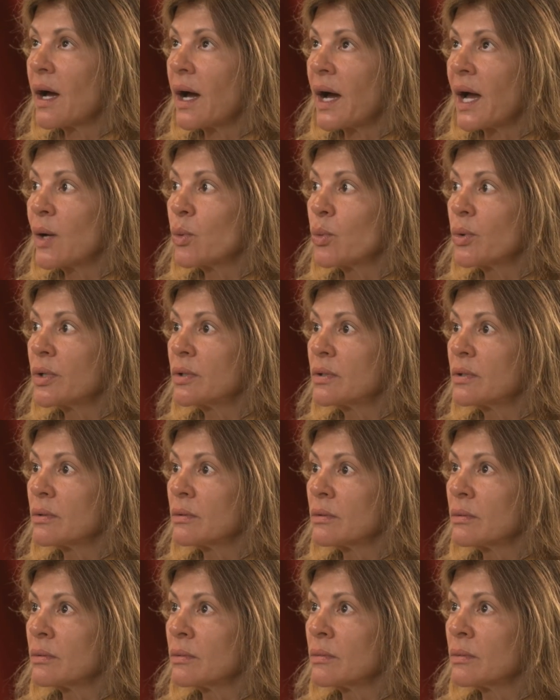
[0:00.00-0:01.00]
I would
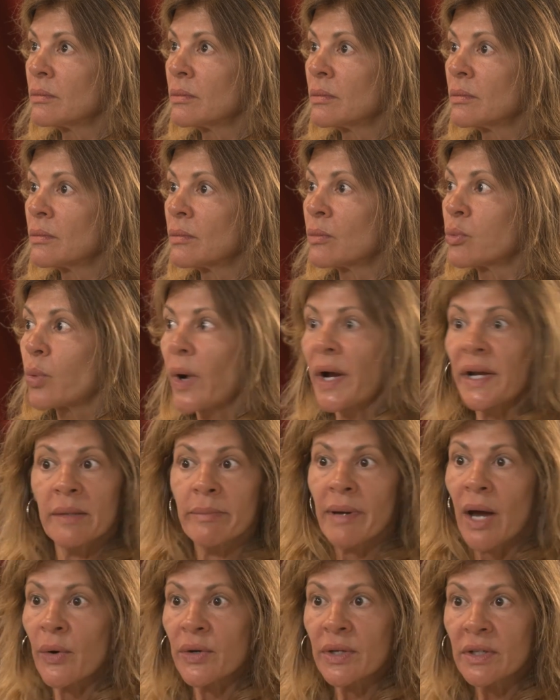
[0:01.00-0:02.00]
write
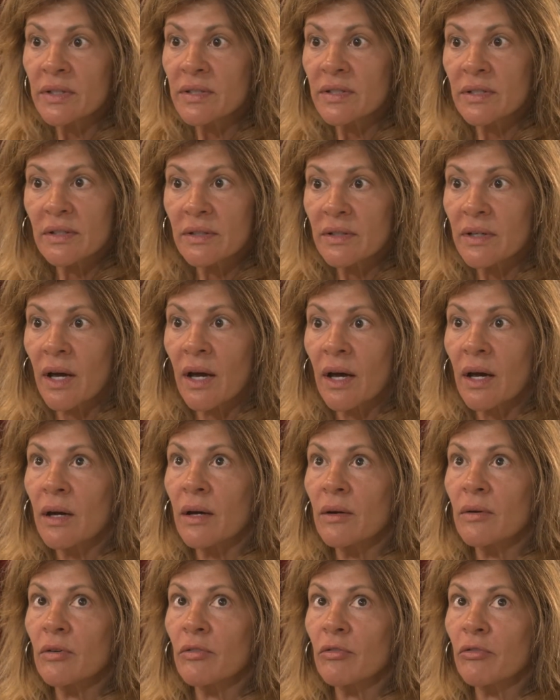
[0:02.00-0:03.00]
about it
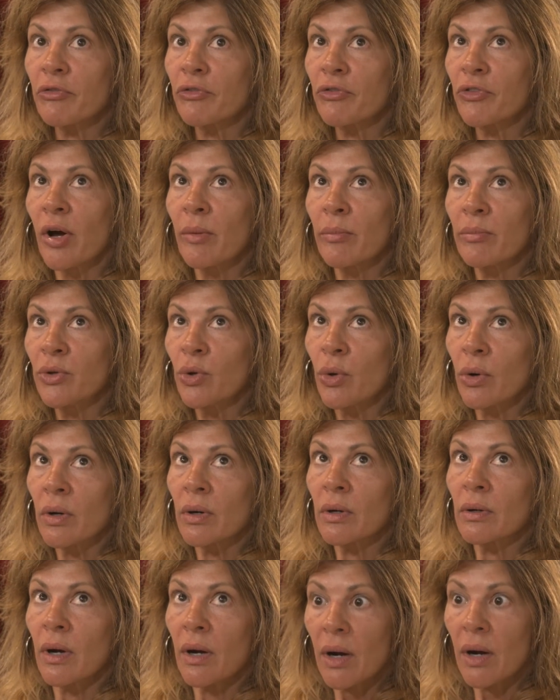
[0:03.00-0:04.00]
from
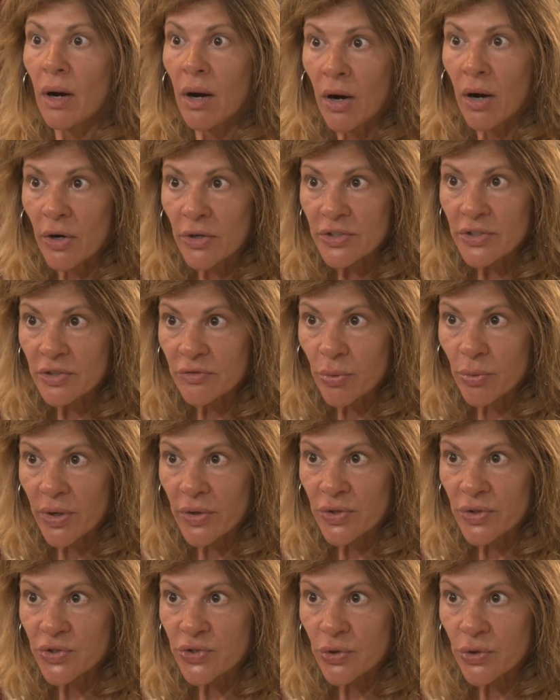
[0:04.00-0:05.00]
your heart of
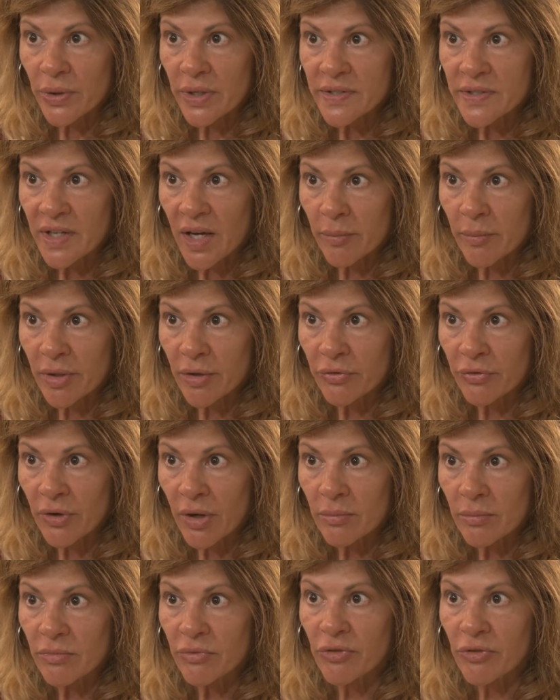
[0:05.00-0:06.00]
where the story is coming
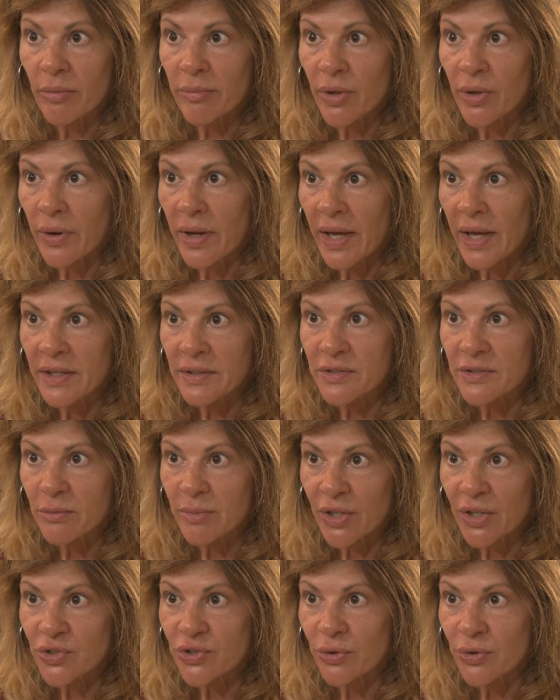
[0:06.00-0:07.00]
from your head to
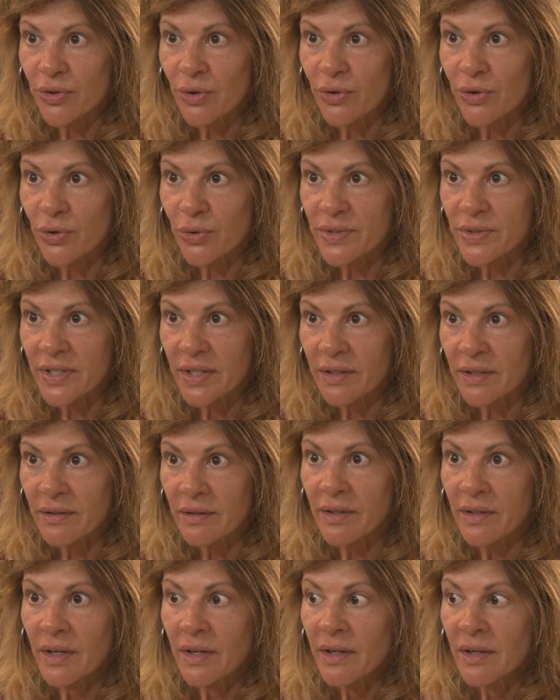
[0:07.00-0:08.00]
make sure you're
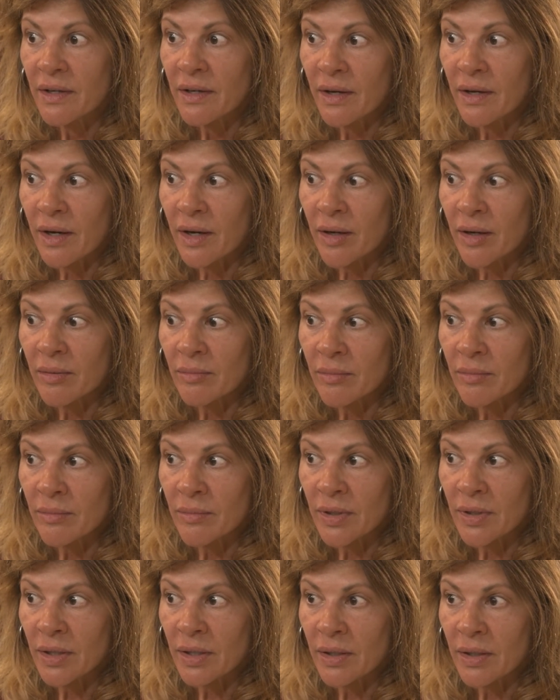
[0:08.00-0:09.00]
using
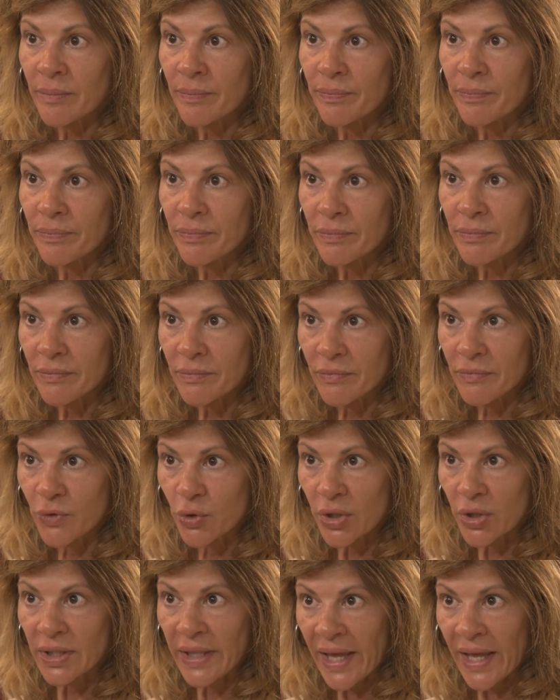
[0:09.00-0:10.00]

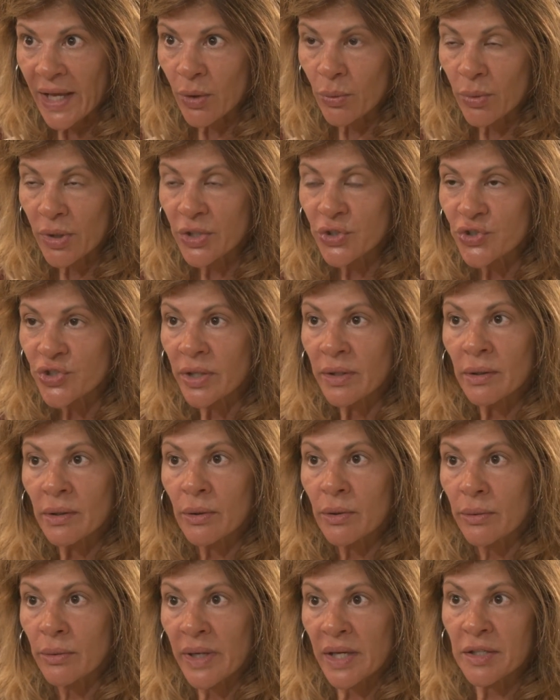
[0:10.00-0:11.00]
good language
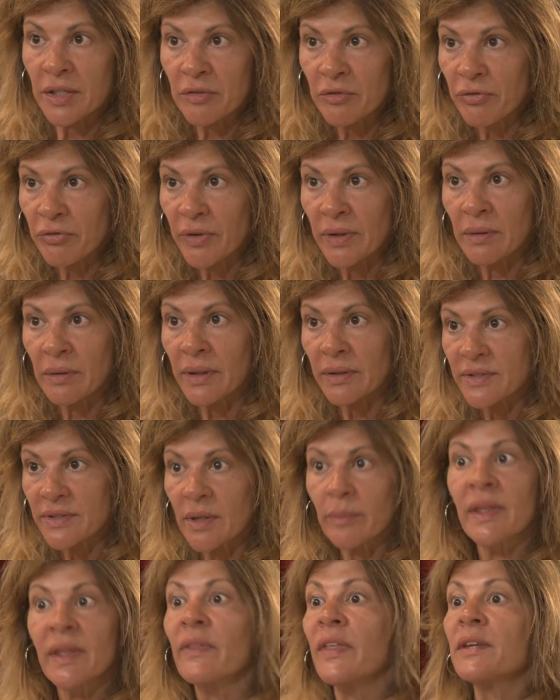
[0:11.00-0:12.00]
and creative and
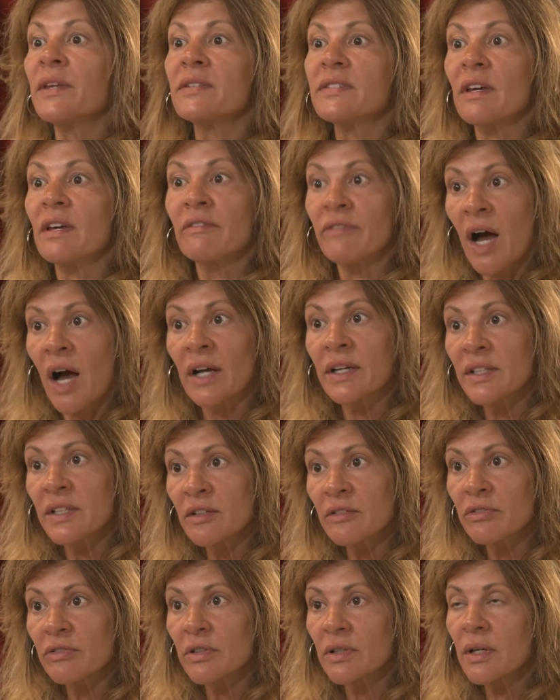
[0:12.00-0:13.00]
something that is evocative.